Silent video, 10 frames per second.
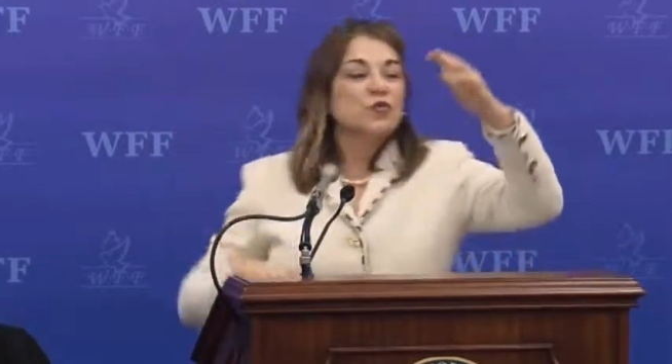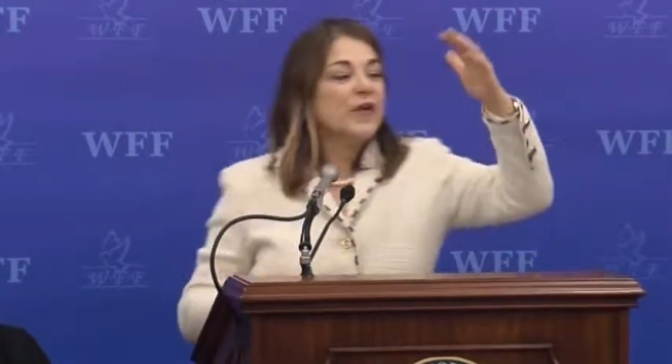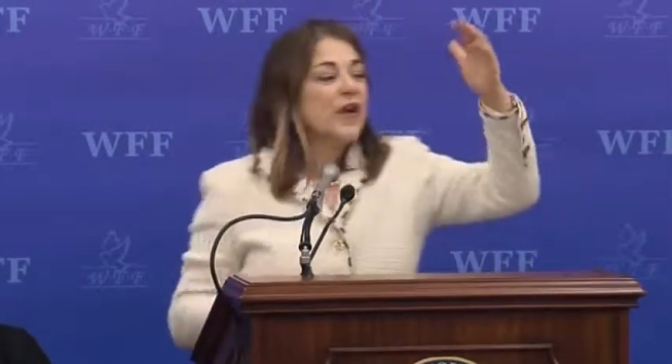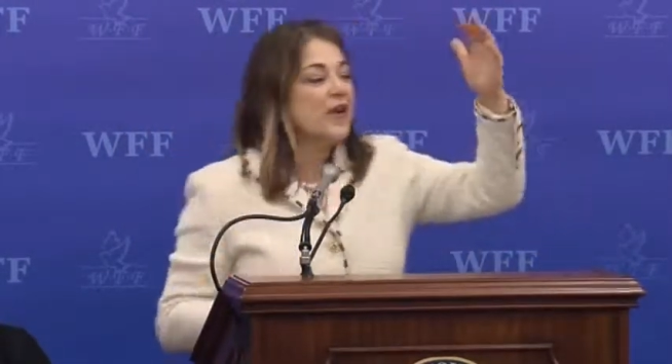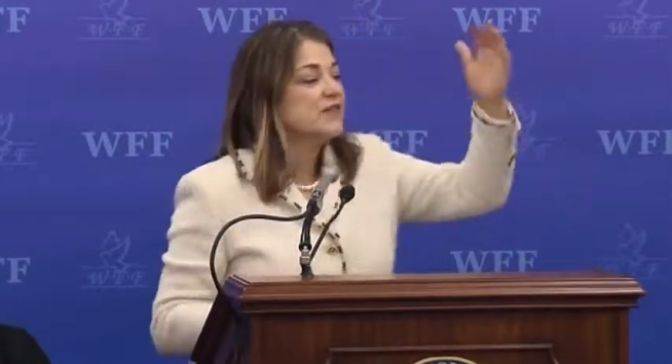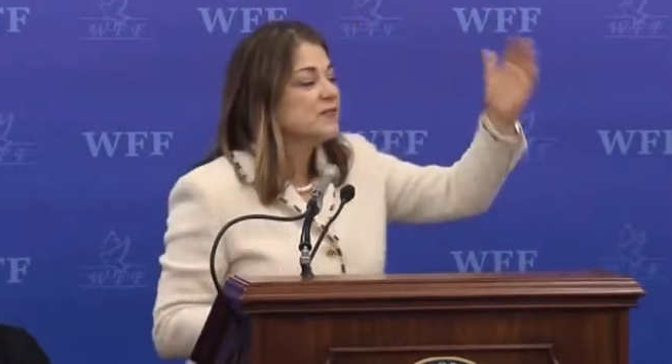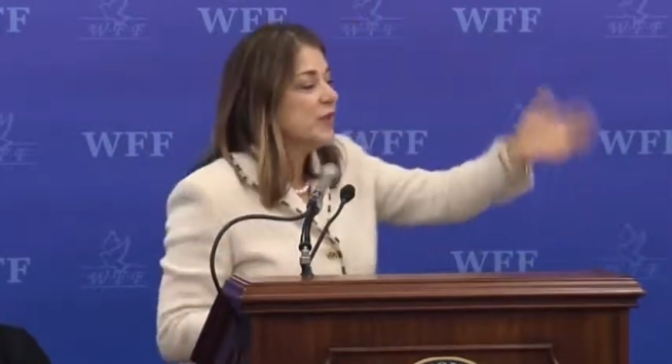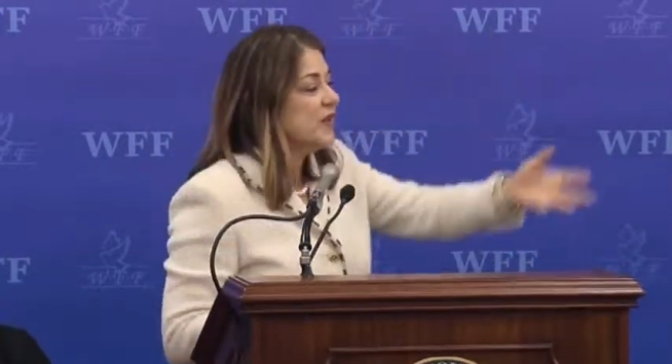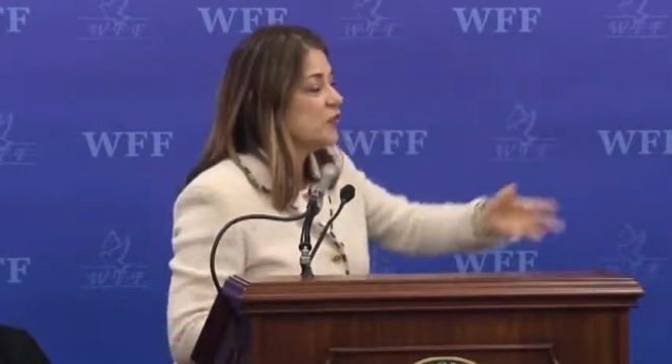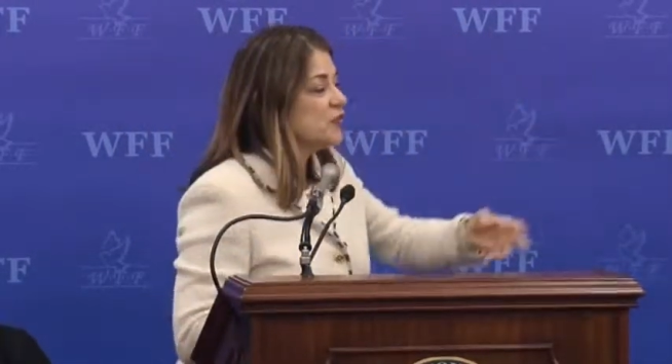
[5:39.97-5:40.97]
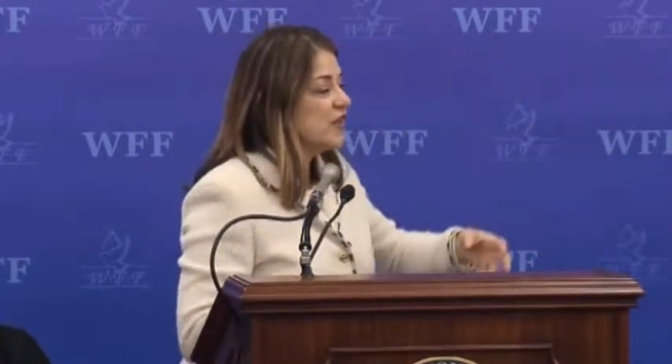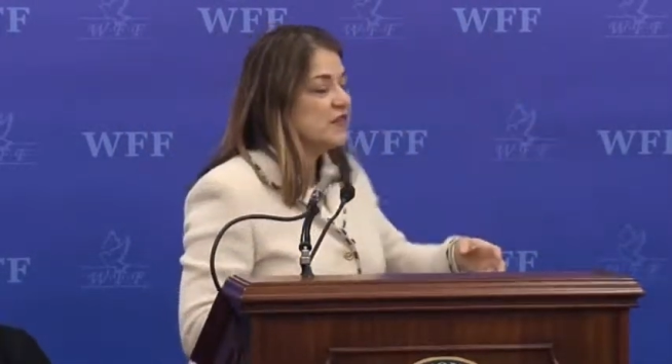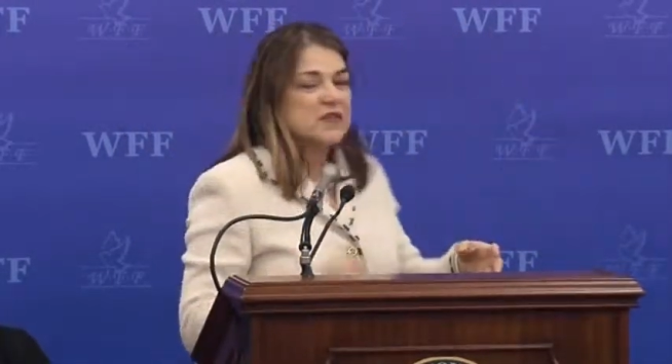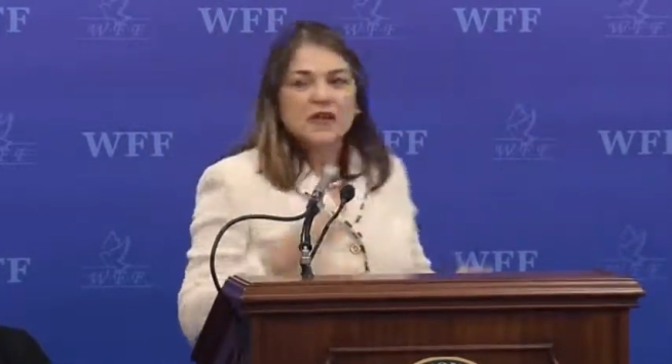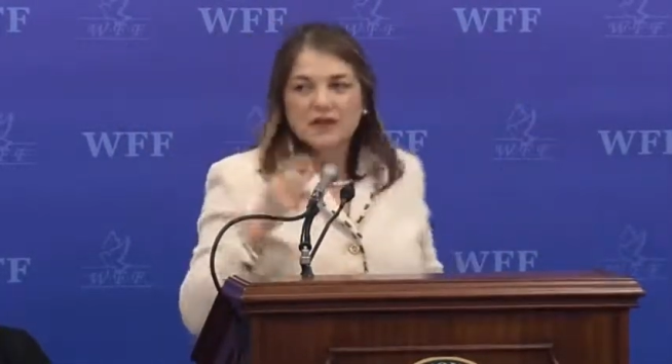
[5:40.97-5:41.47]
and we had Peter
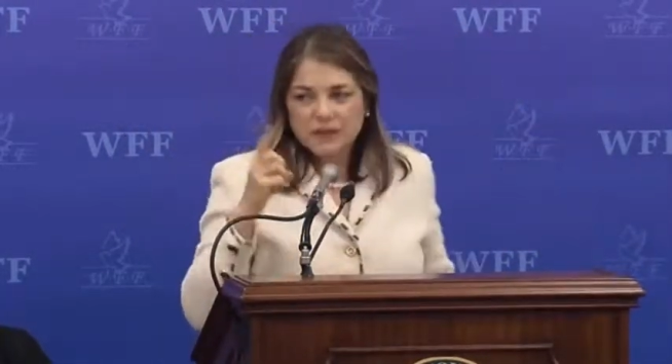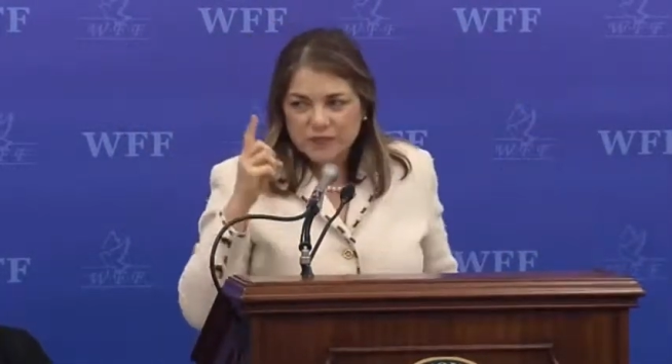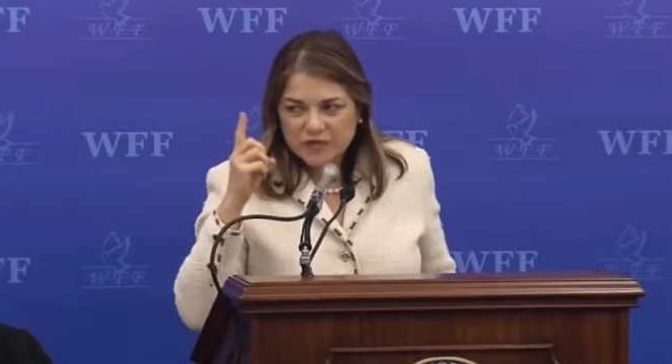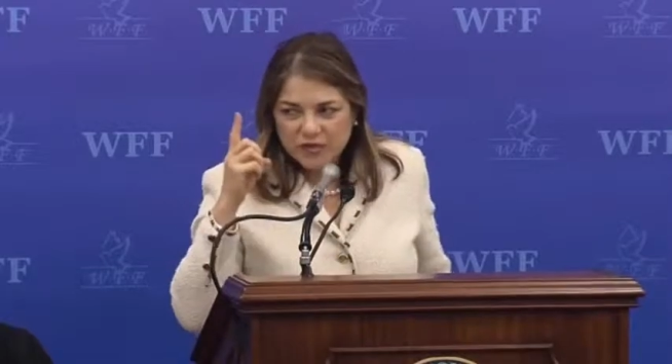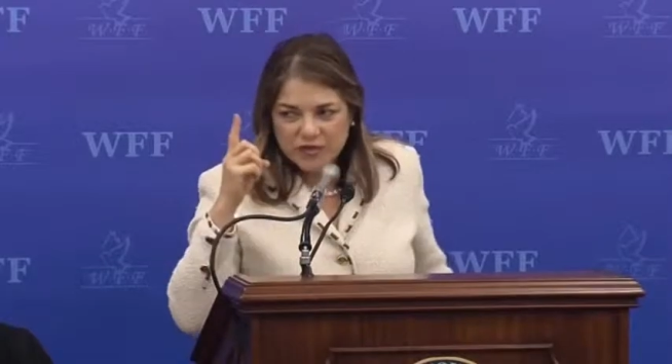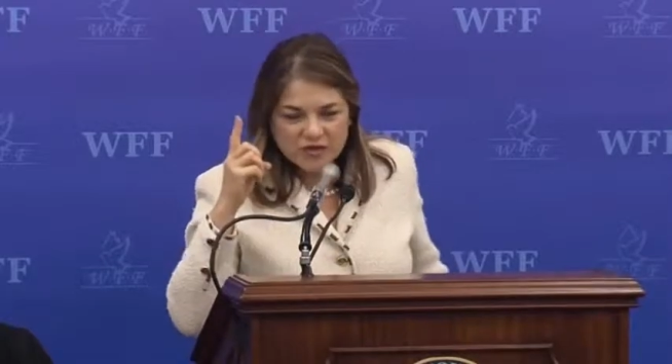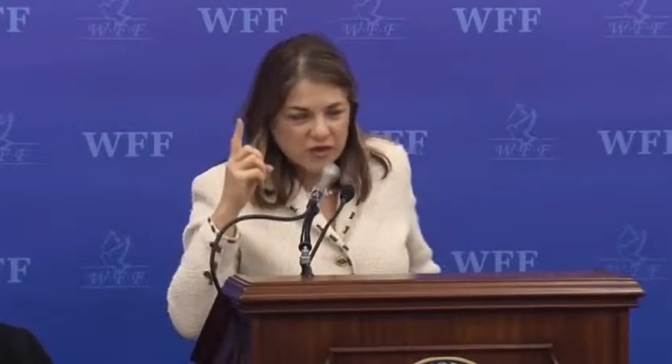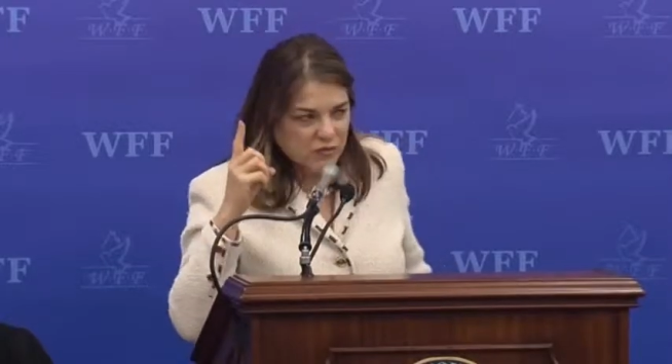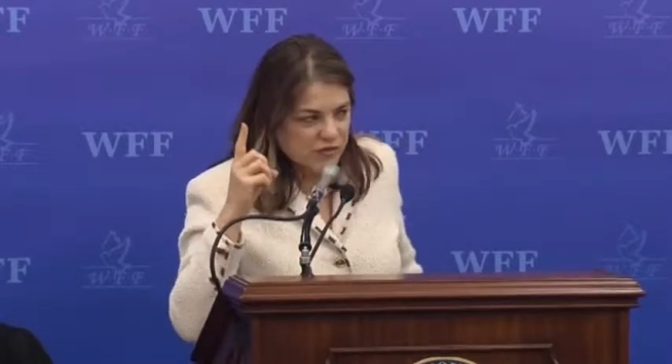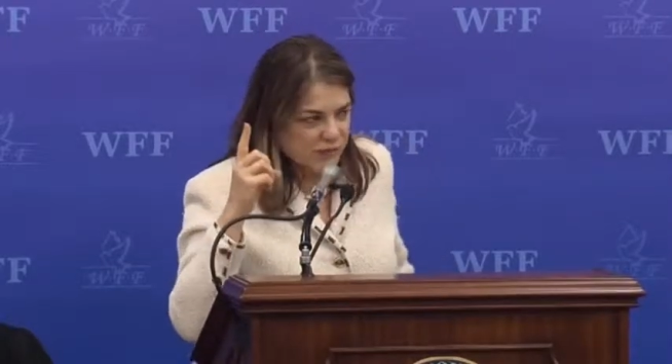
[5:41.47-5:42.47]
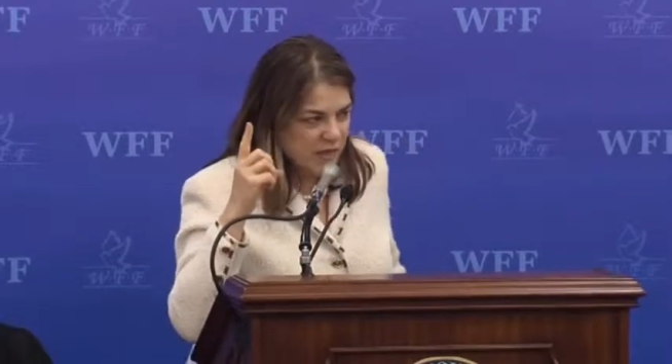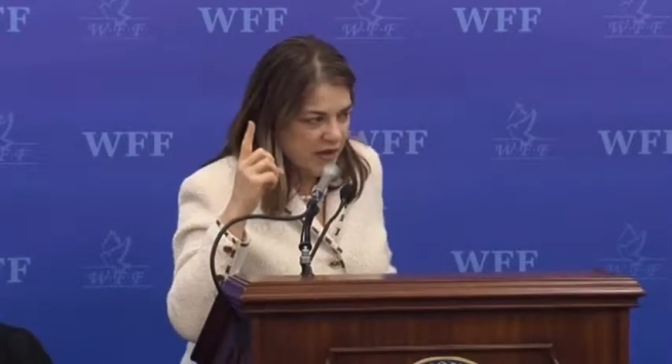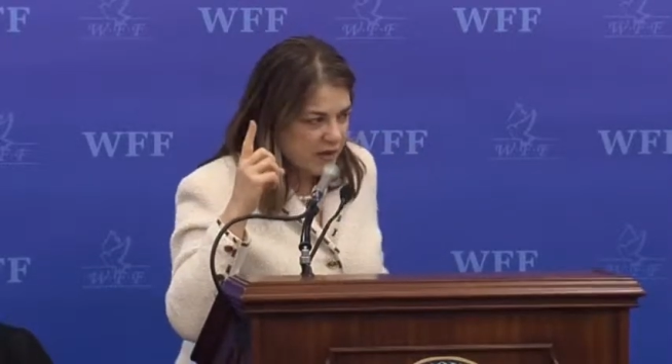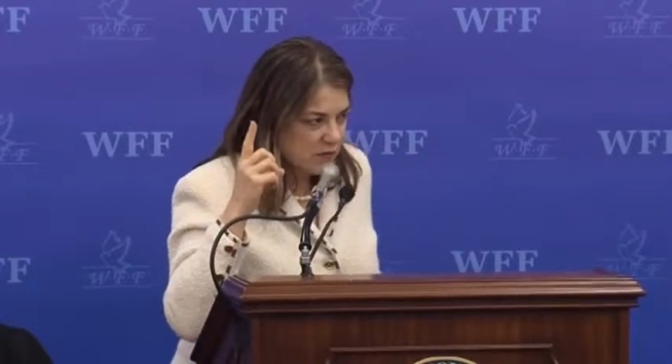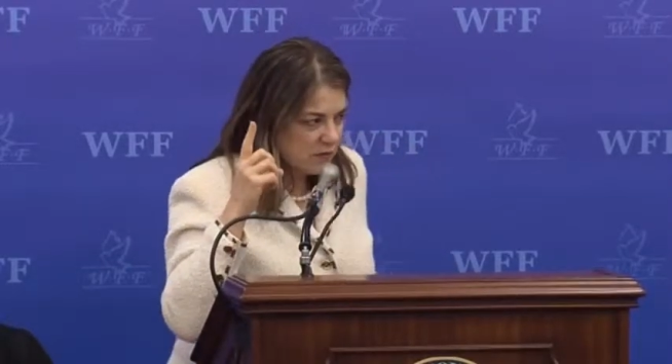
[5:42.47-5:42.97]
Jennings. Notice always
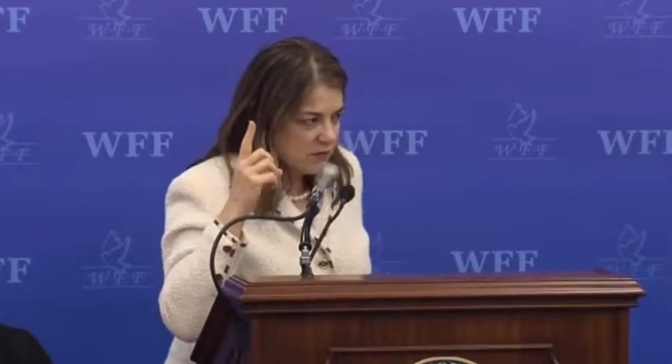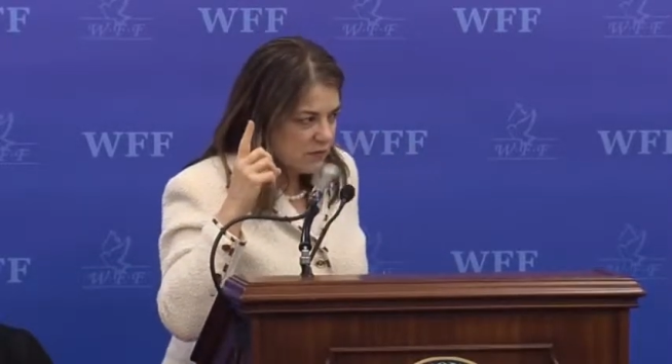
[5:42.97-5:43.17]
men.